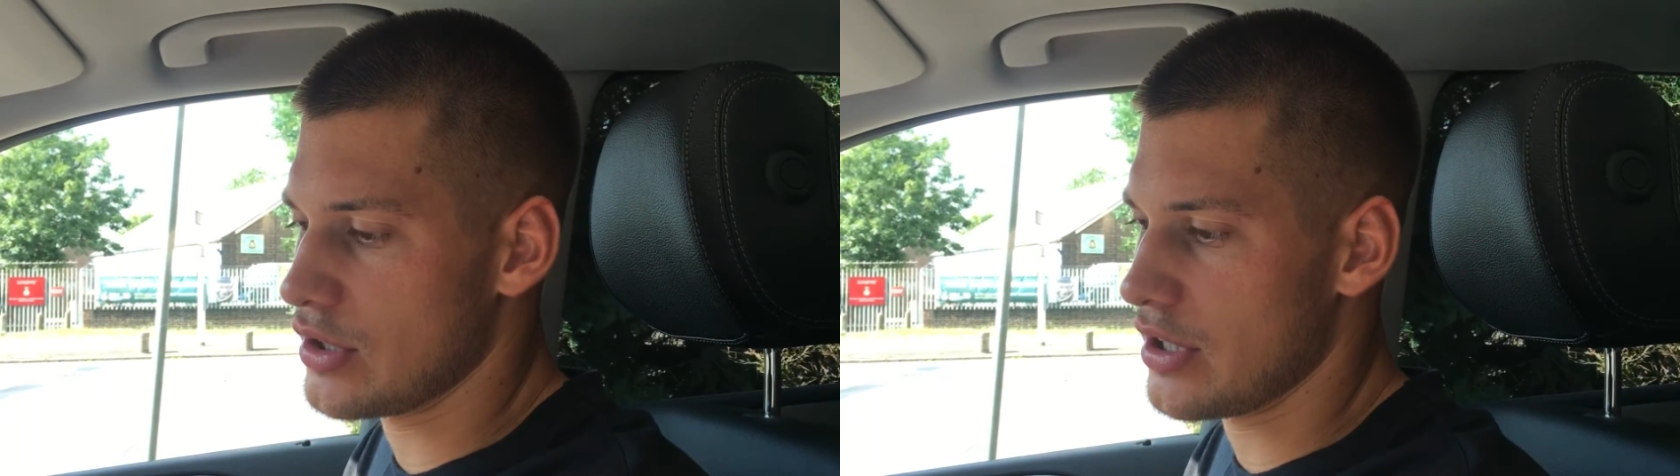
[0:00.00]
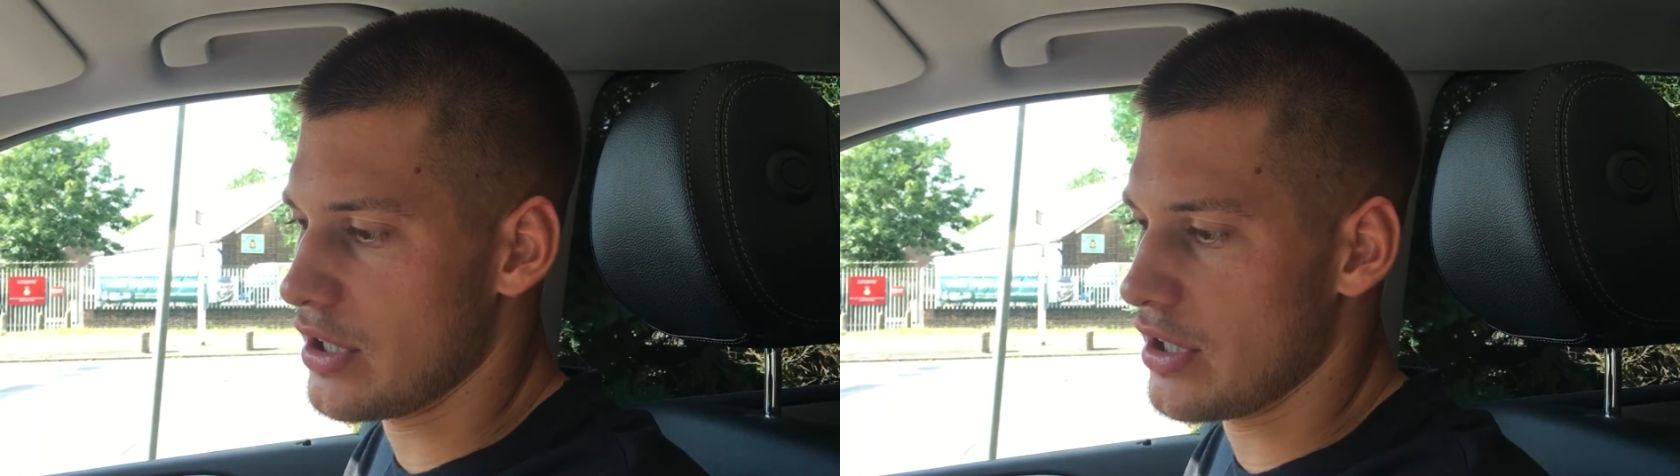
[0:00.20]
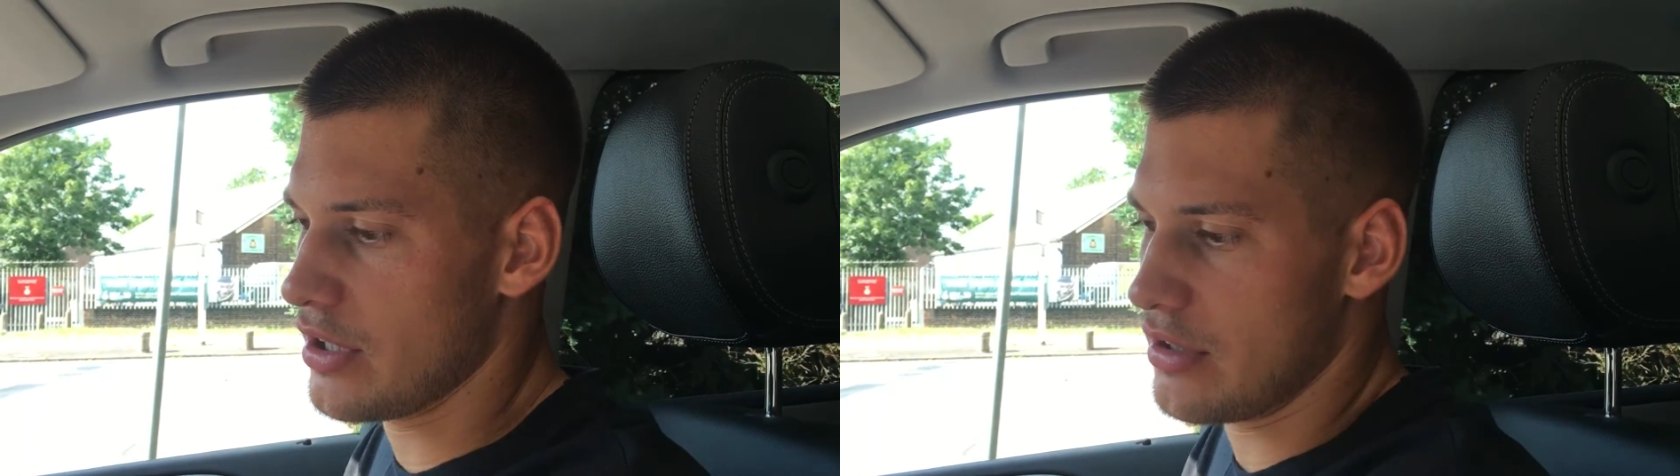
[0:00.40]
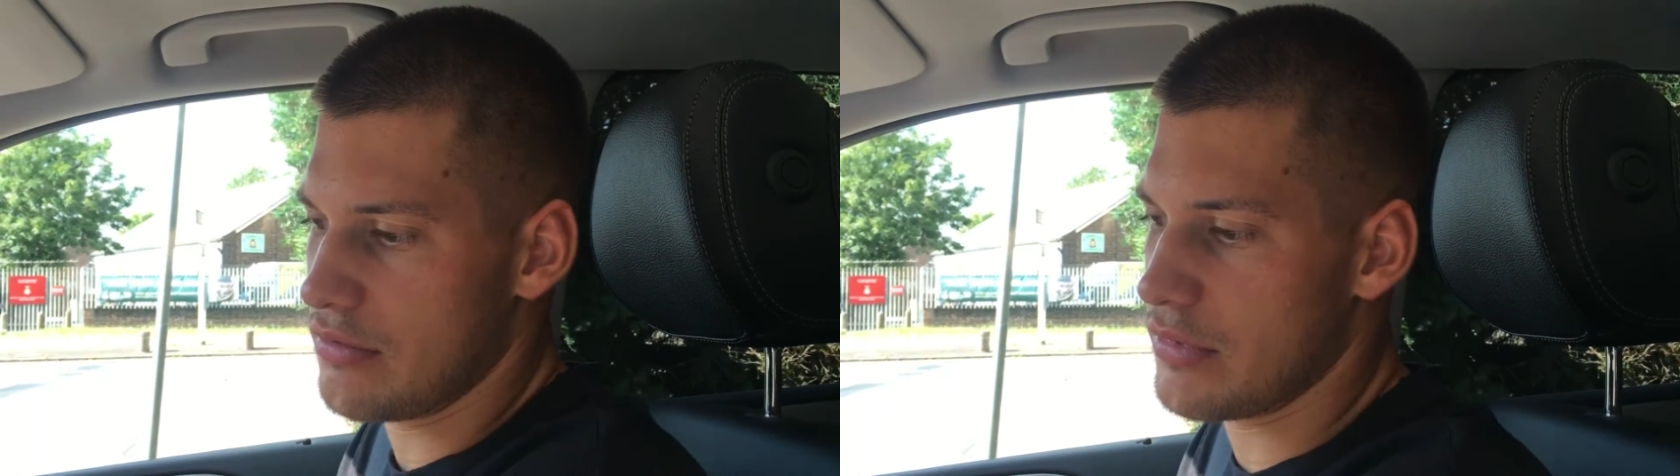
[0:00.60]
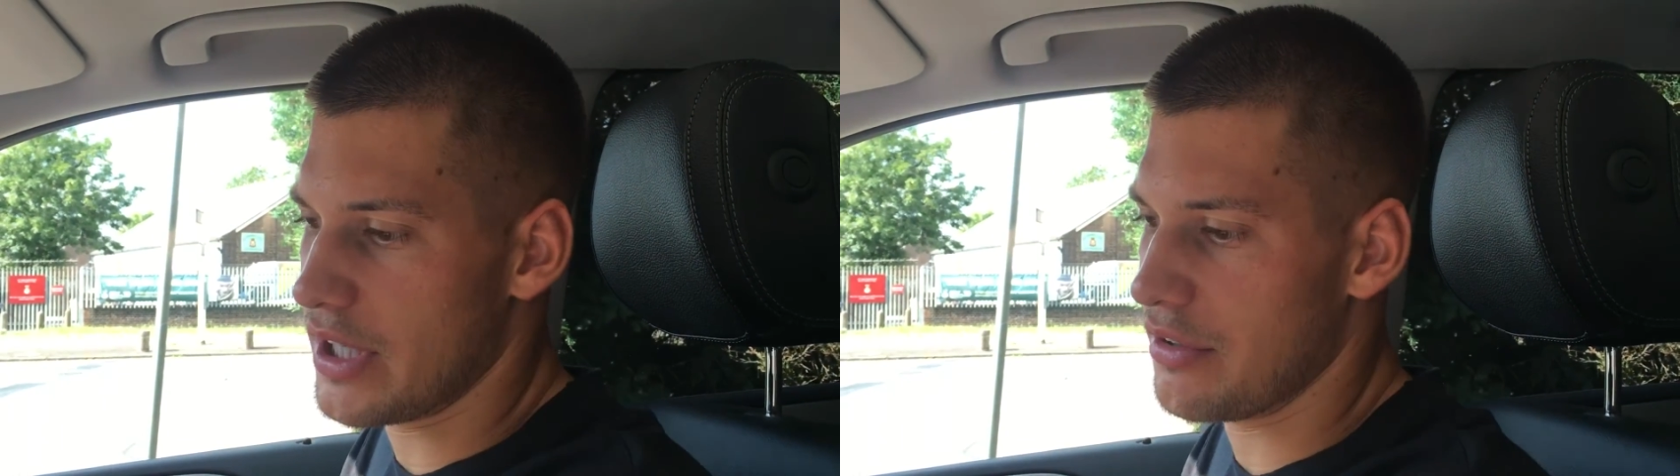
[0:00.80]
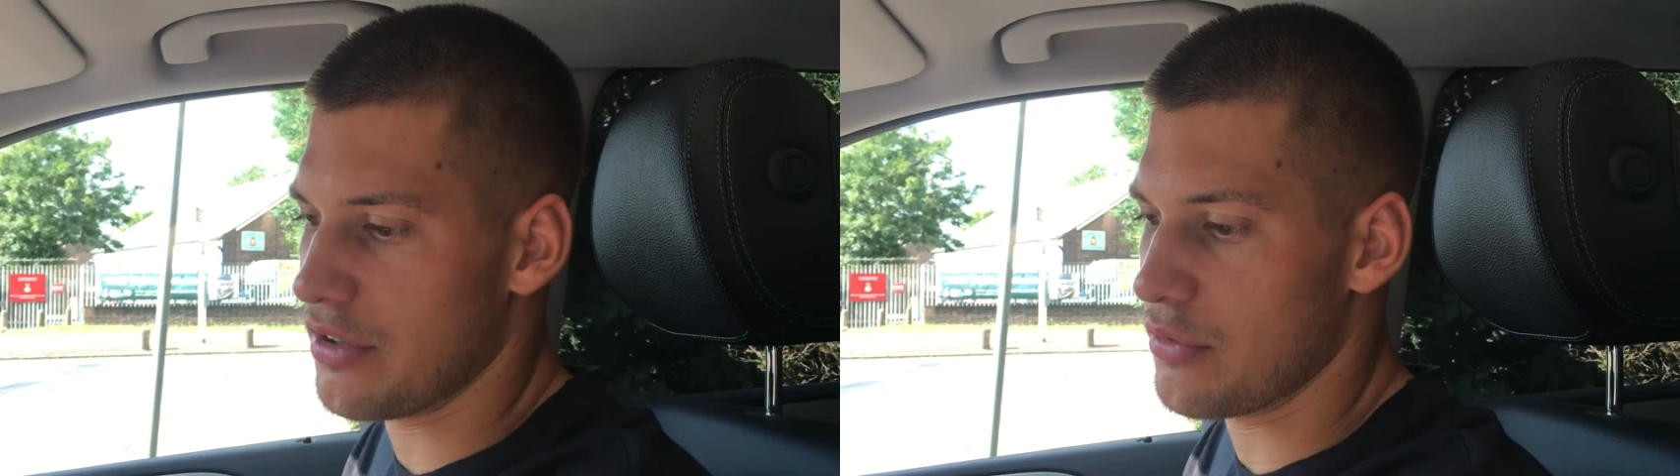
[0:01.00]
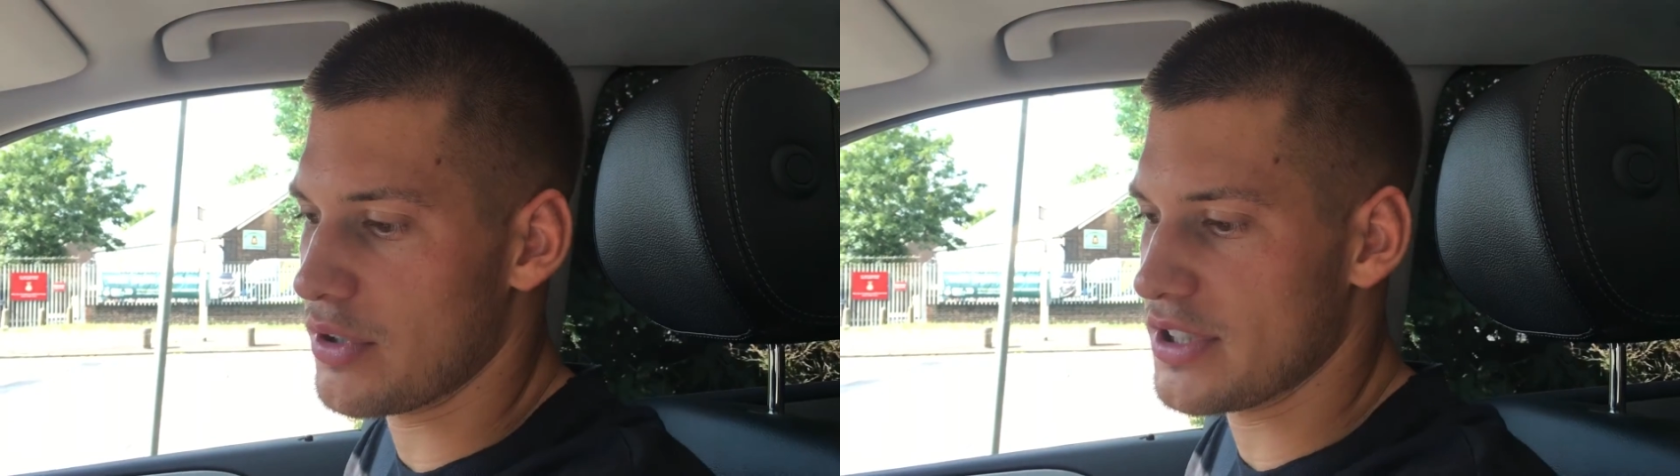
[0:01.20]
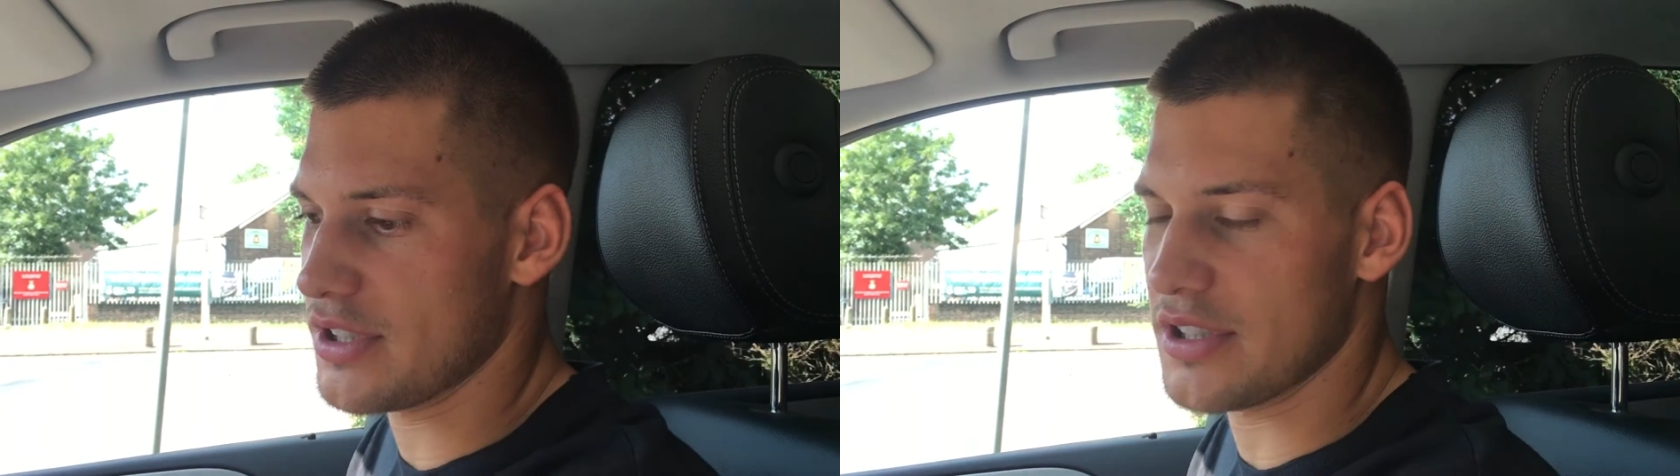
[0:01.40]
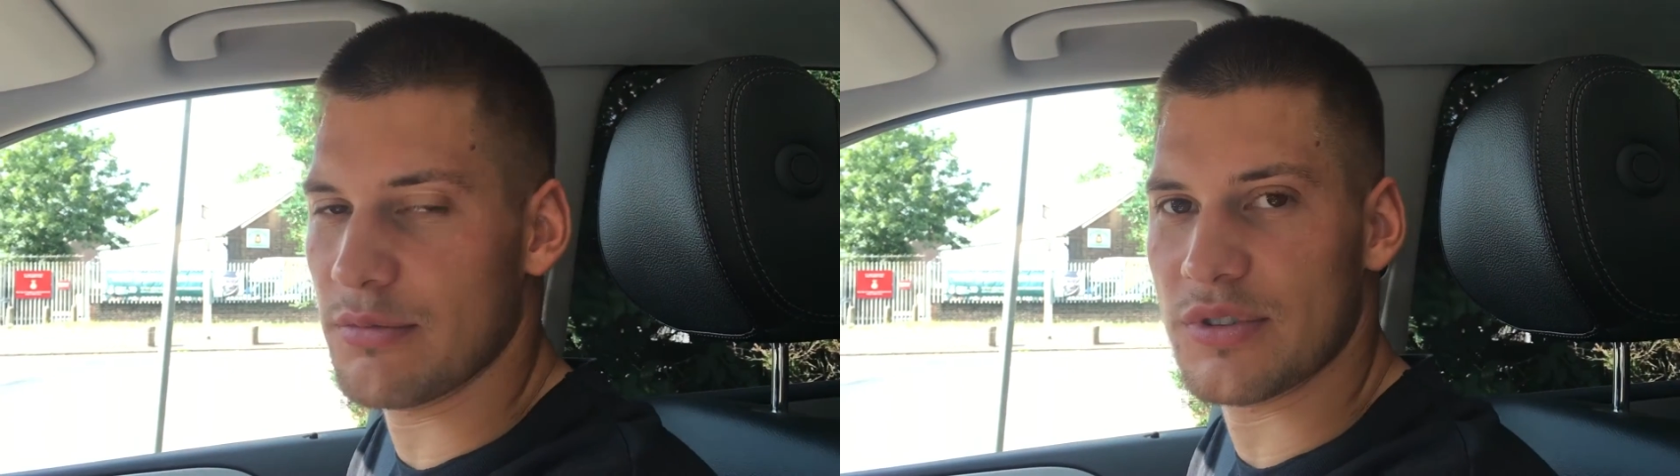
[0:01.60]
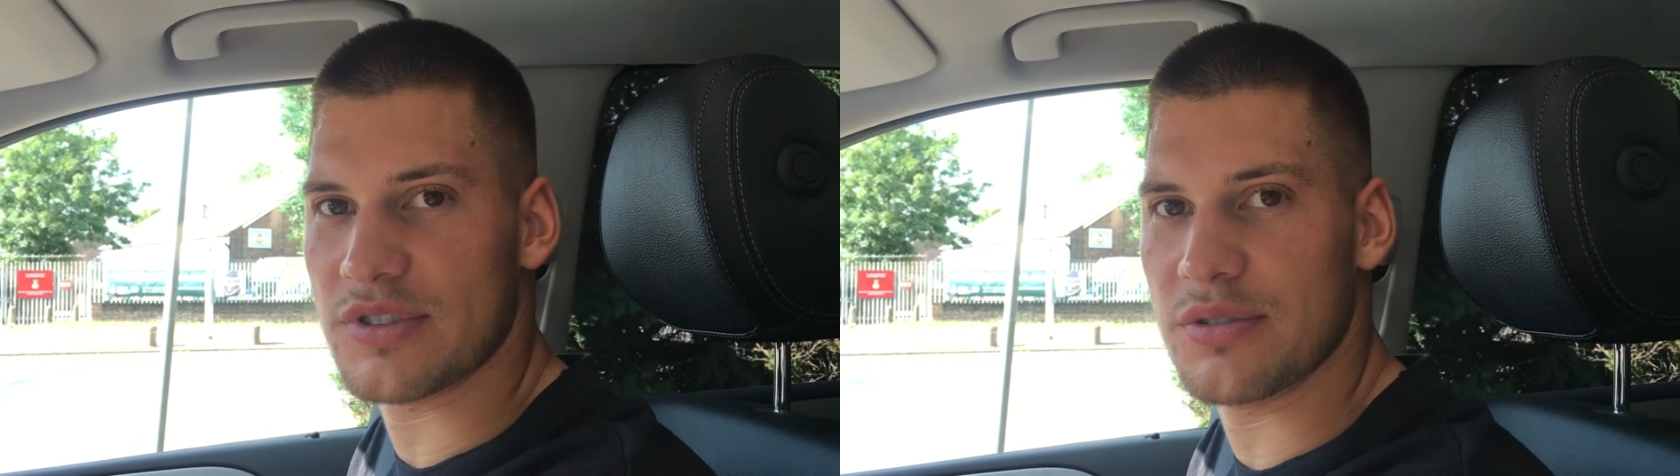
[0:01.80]
I don't know what he
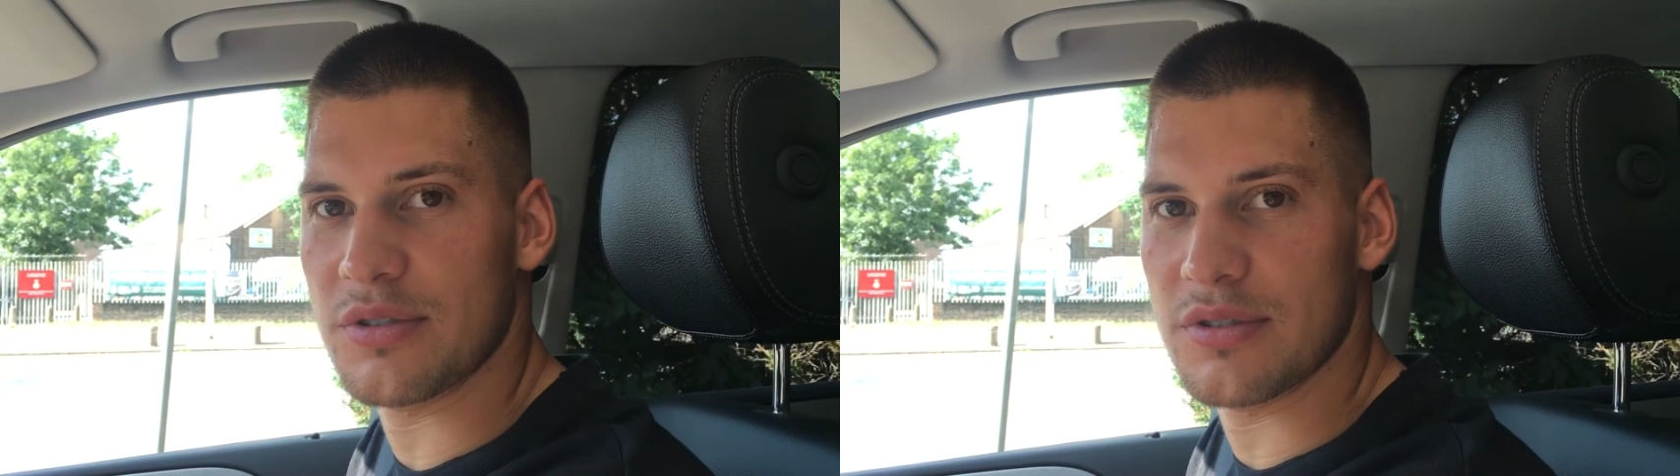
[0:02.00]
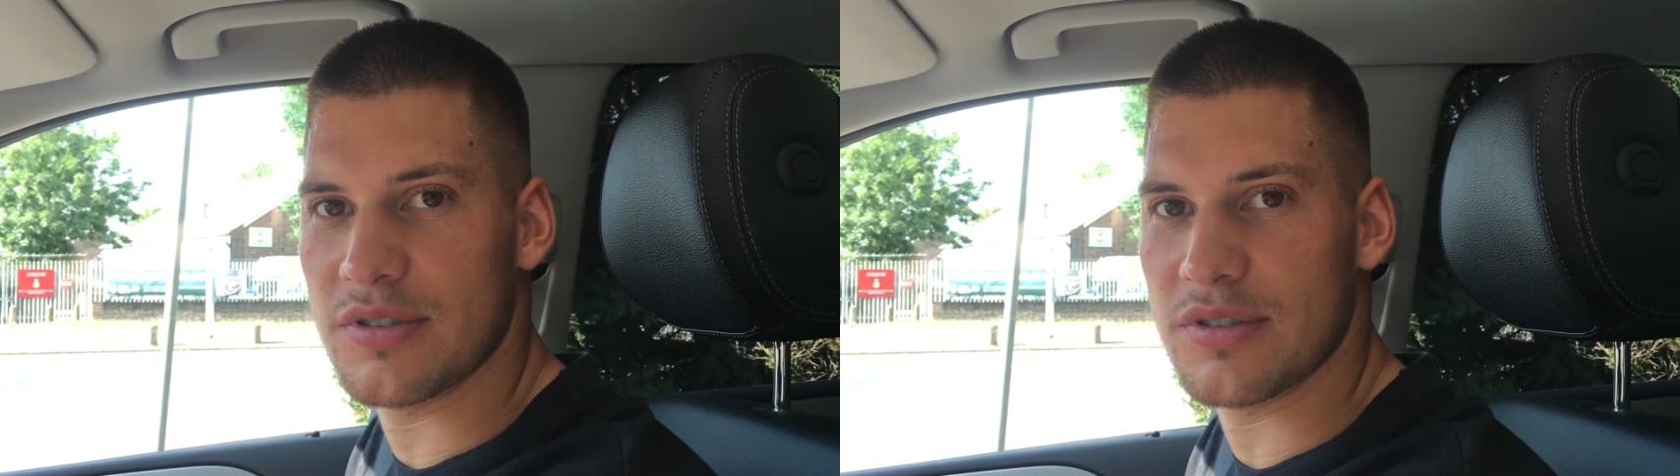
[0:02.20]
wants to do.